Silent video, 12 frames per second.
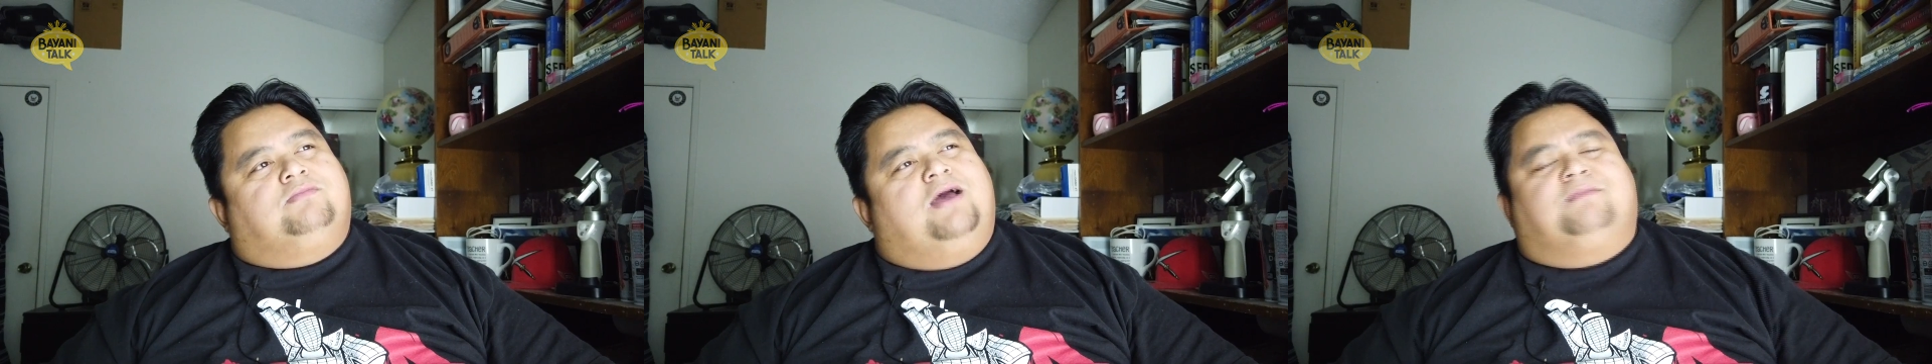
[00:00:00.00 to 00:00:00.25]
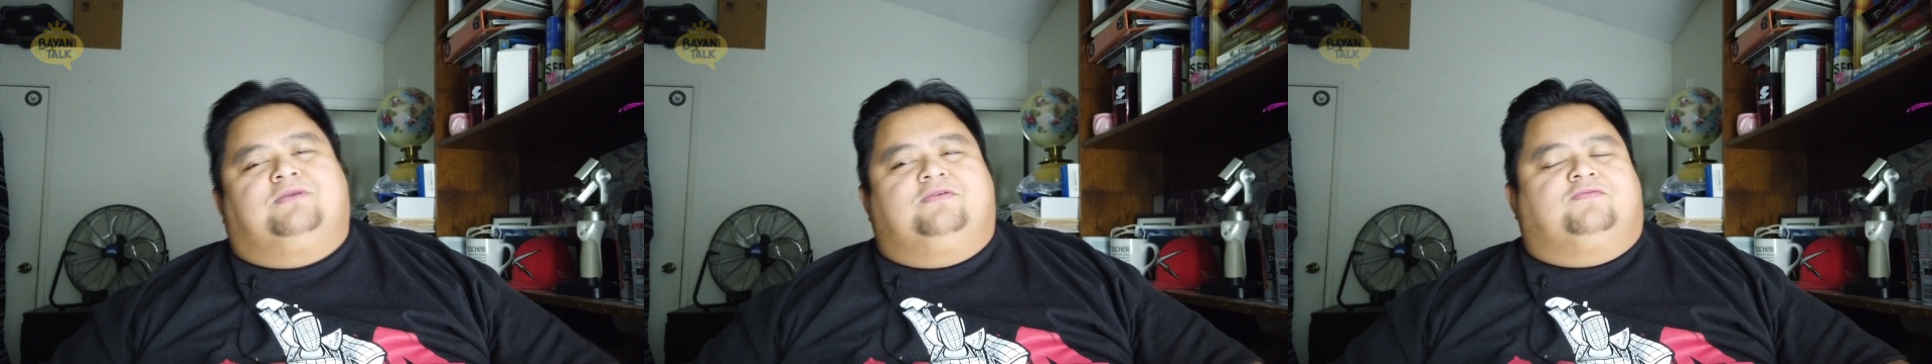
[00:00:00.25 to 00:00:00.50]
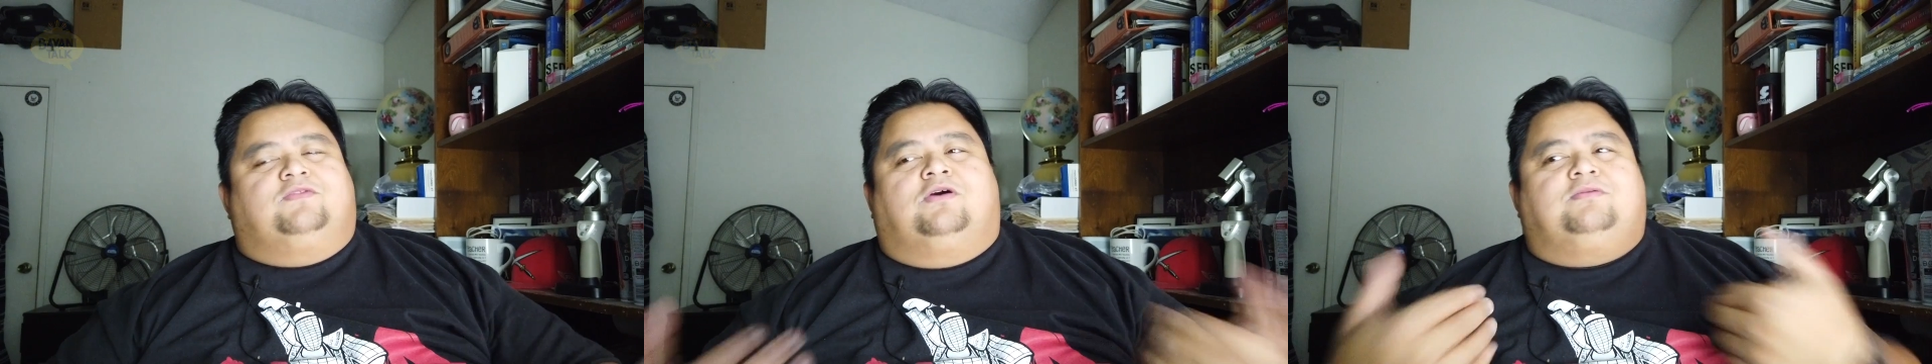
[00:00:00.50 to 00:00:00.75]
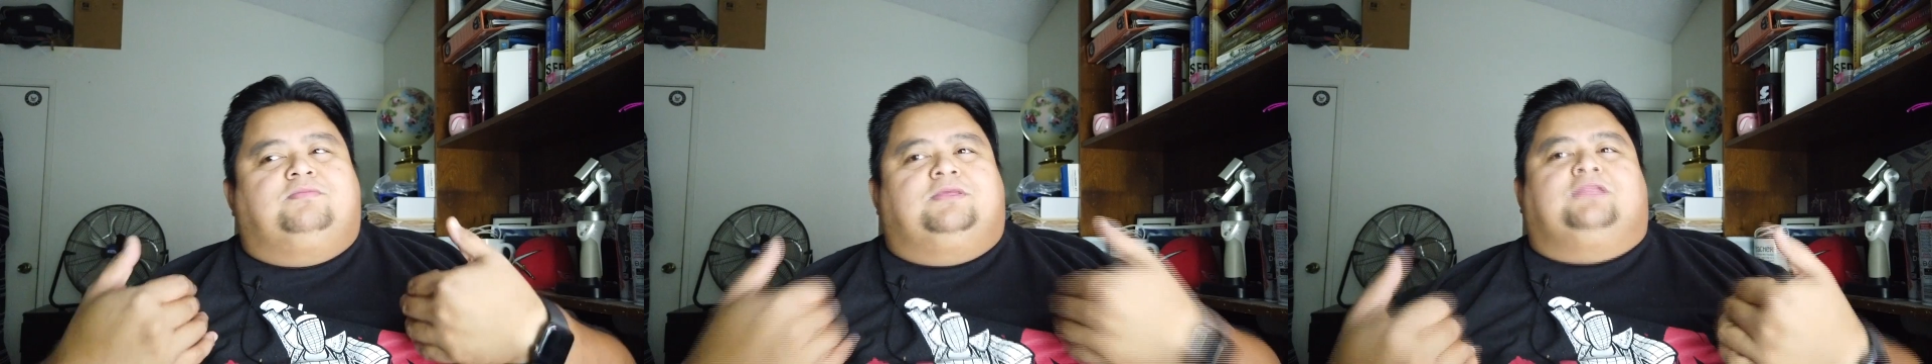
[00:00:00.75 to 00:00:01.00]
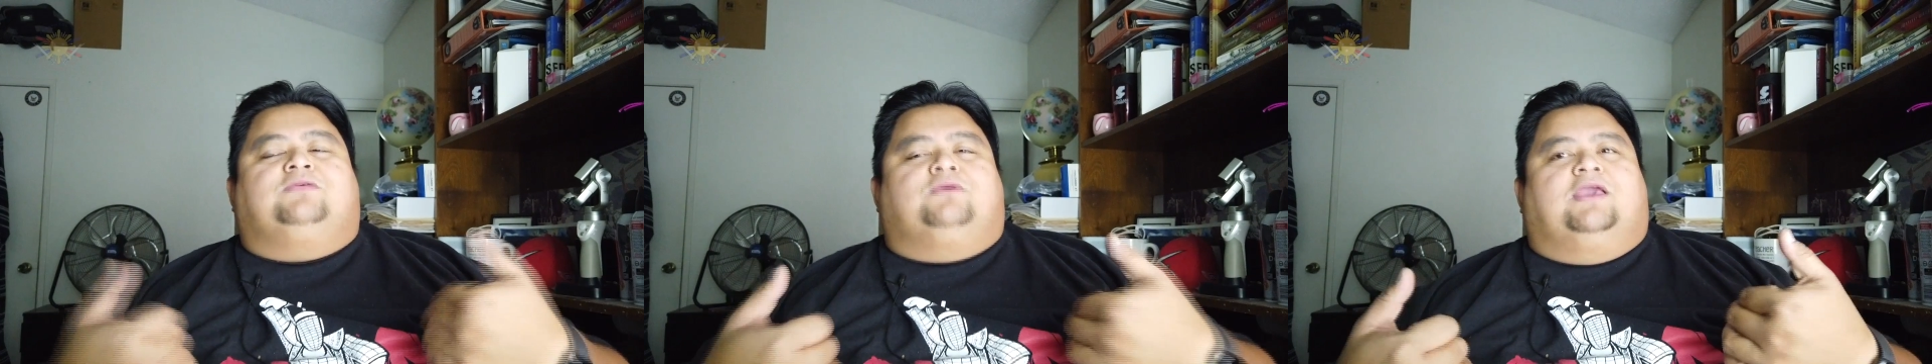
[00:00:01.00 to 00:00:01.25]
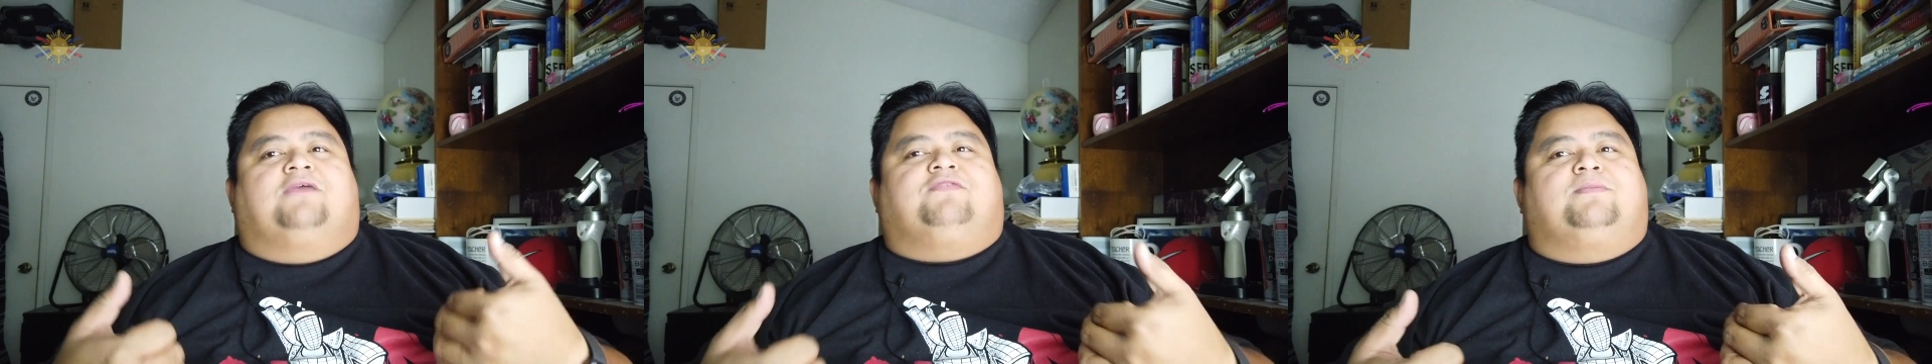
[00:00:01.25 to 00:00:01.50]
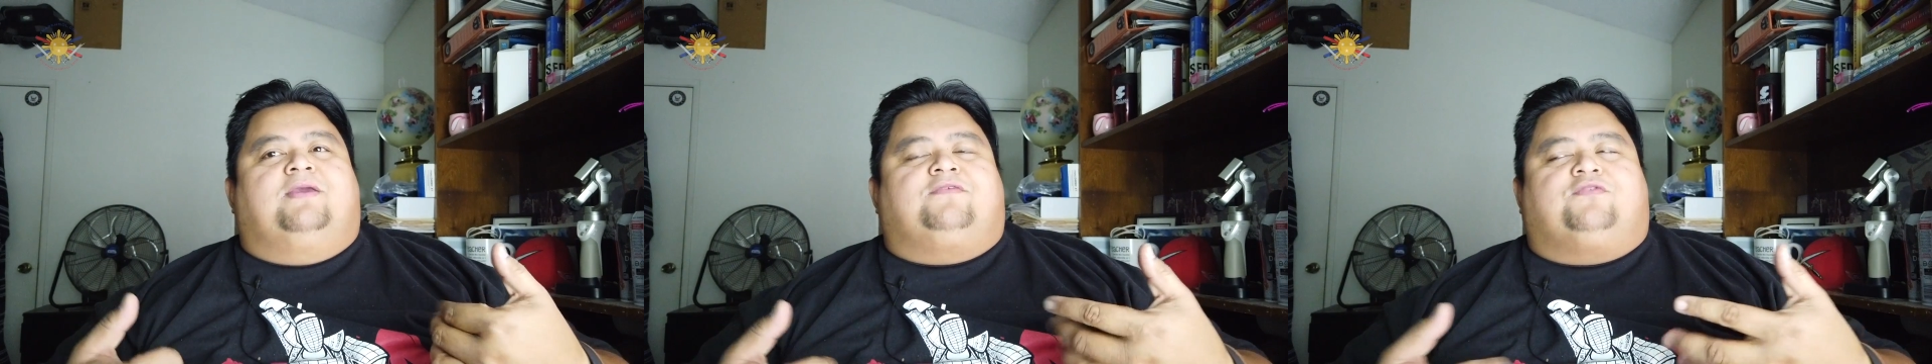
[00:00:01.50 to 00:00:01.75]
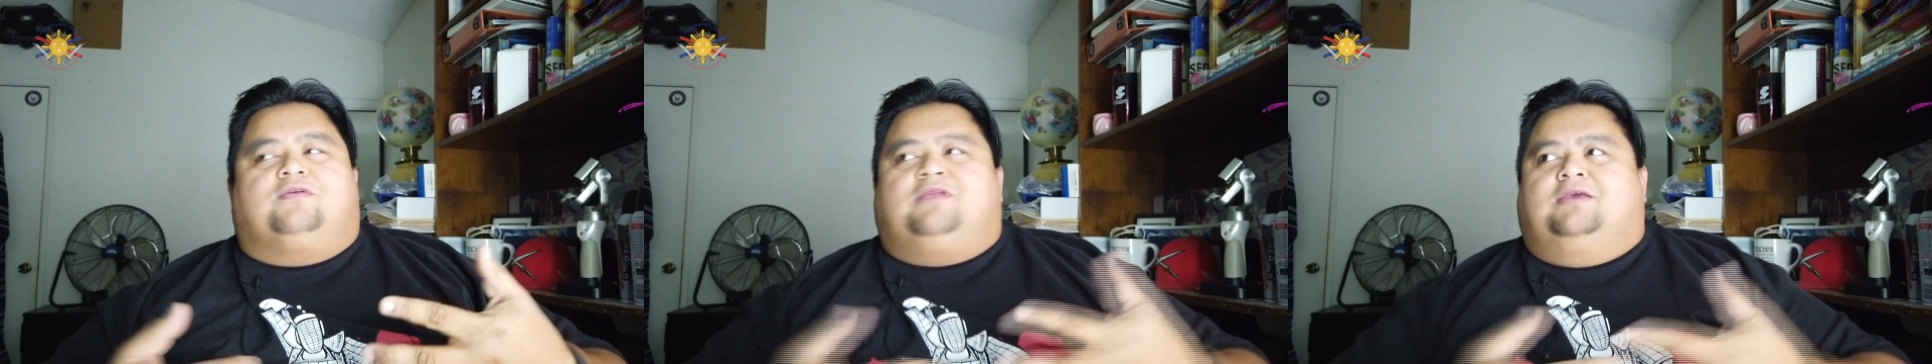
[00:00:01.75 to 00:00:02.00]
Mom, you've known me doing
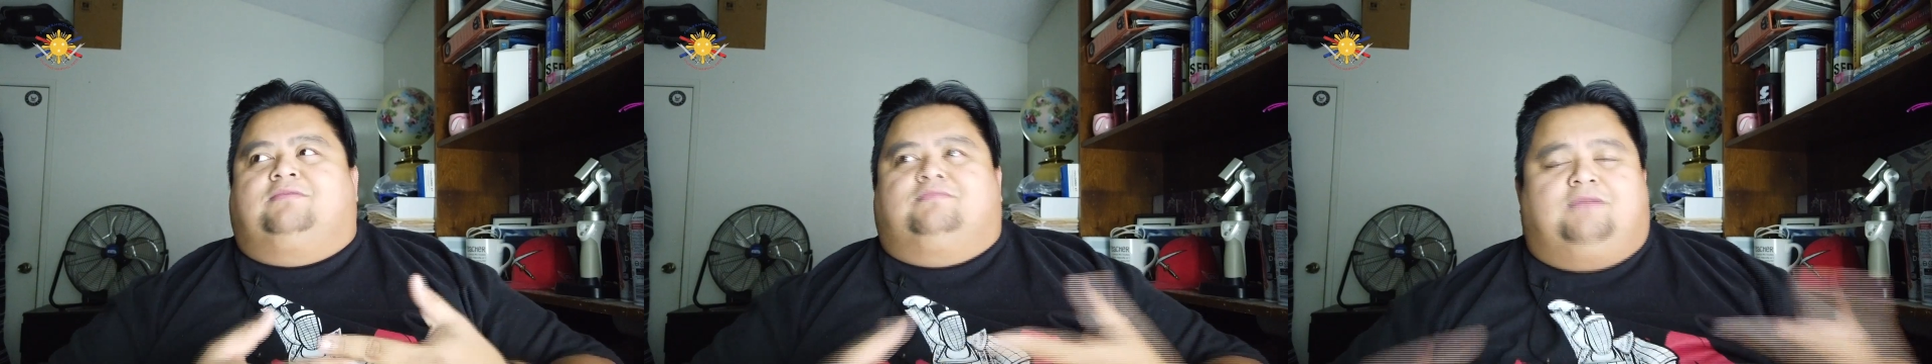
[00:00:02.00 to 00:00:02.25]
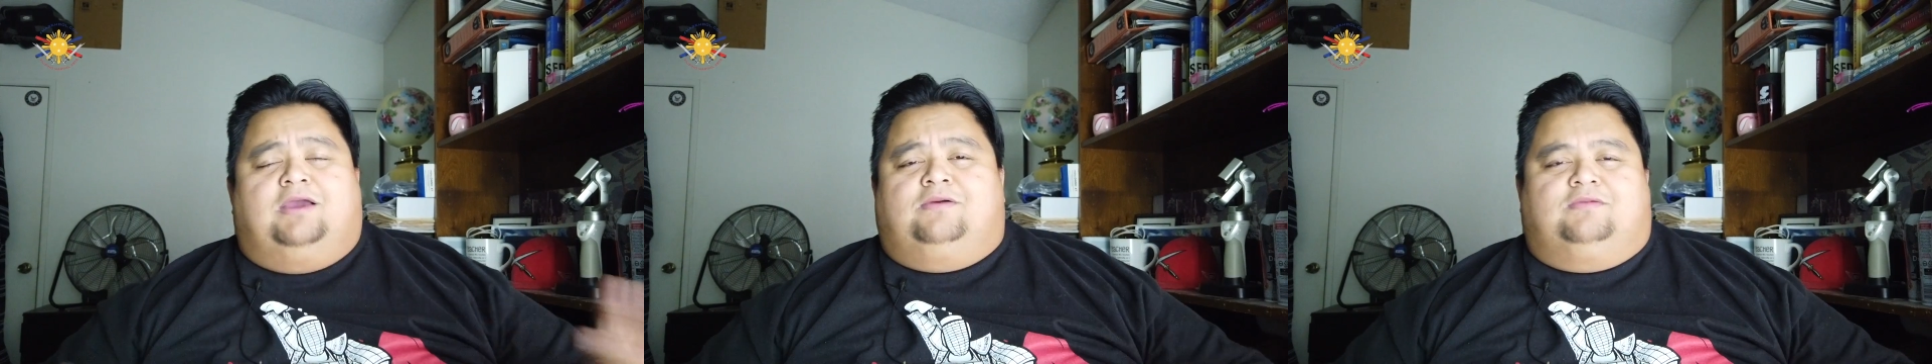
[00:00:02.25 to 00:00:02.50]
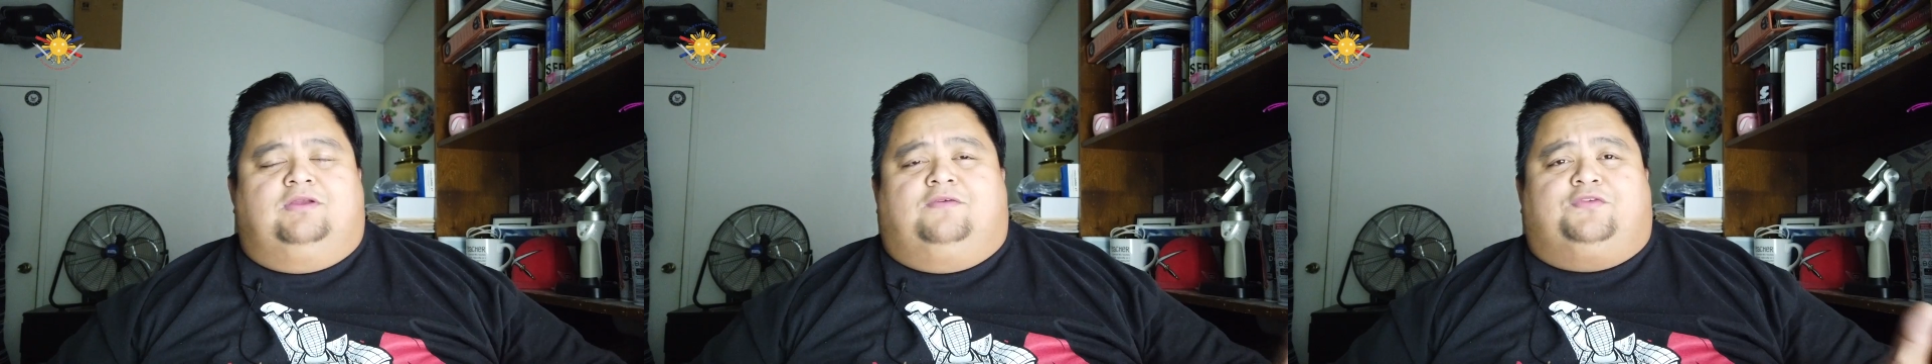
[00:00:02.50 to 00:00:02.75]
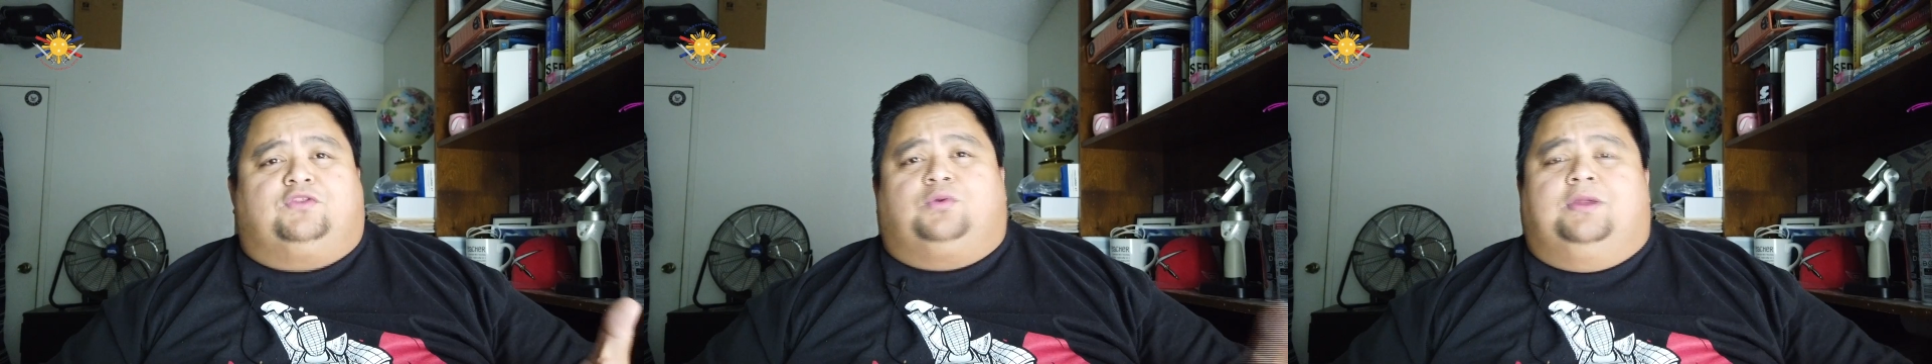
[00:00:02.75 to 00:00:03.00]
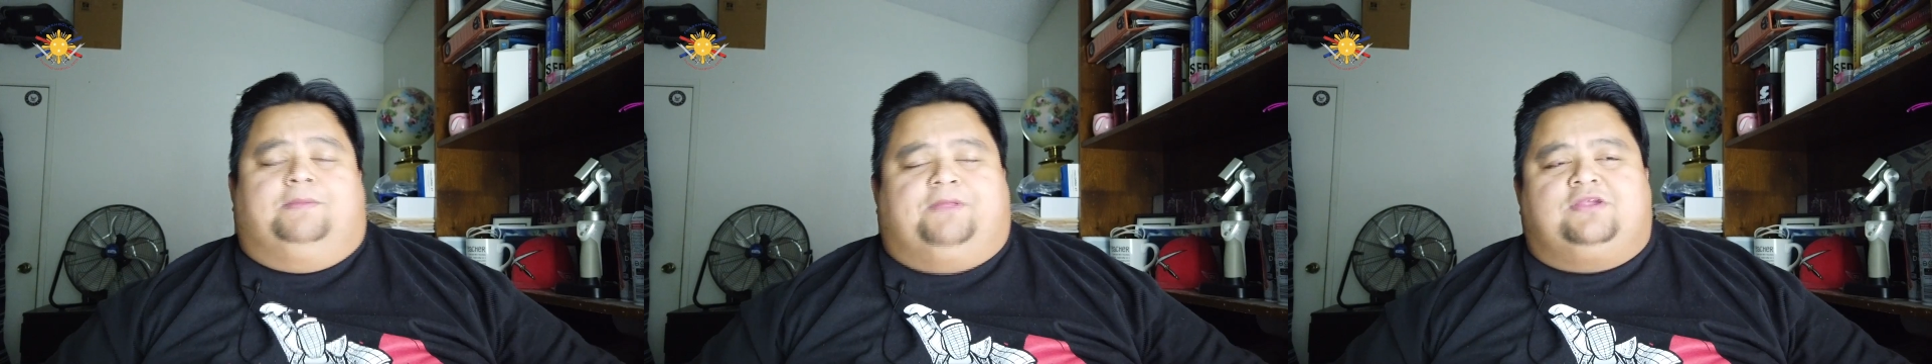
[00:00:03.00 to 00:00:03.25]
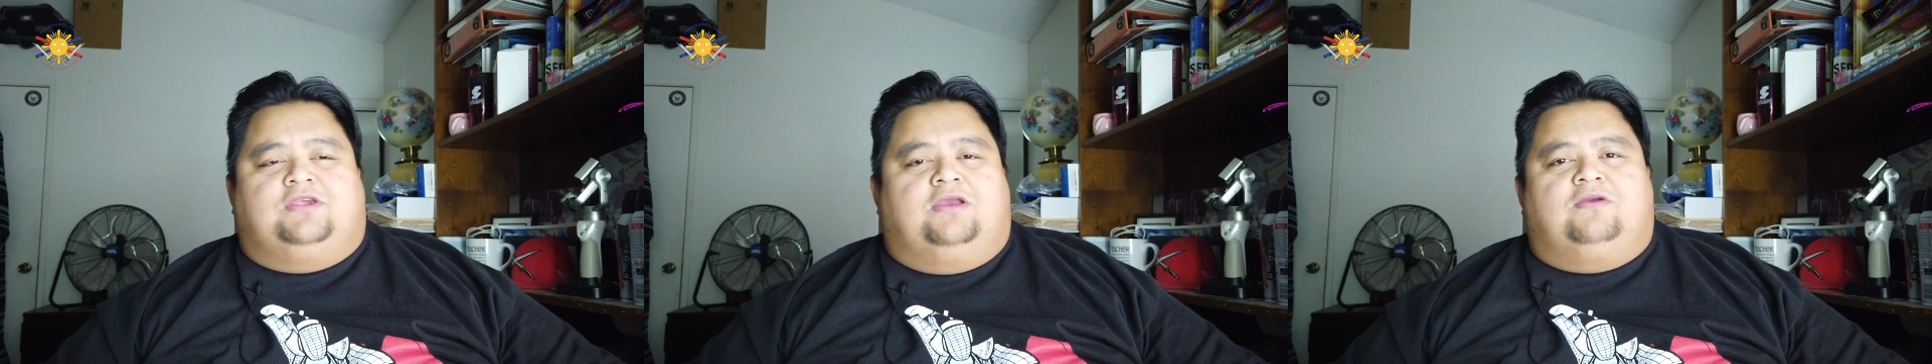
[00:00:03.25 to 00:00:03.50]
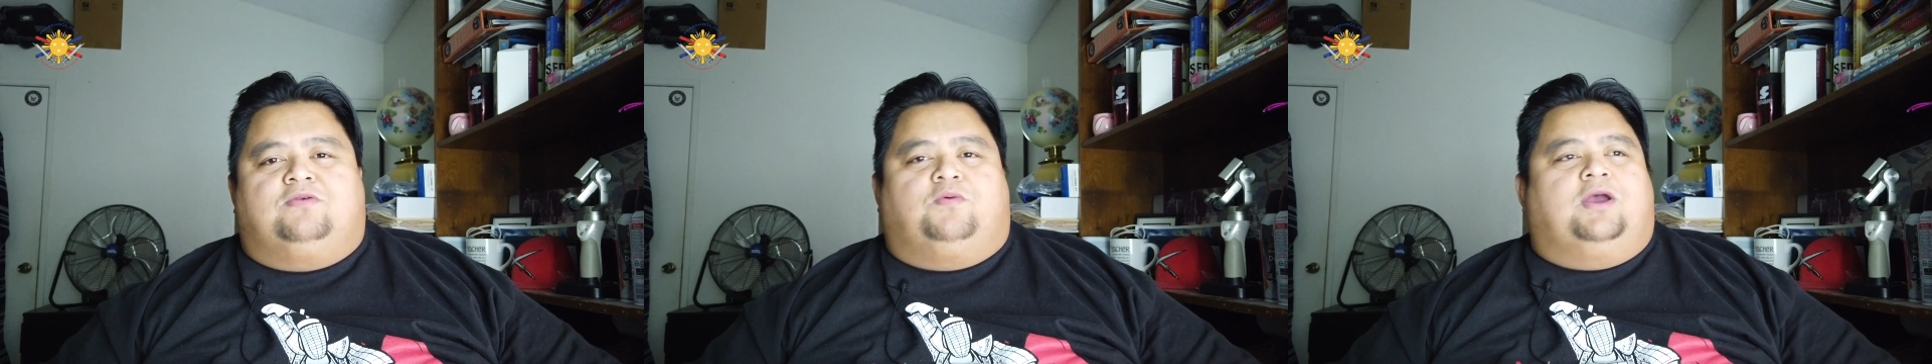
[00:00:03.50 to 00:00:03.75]
FMA for for 20 plus years.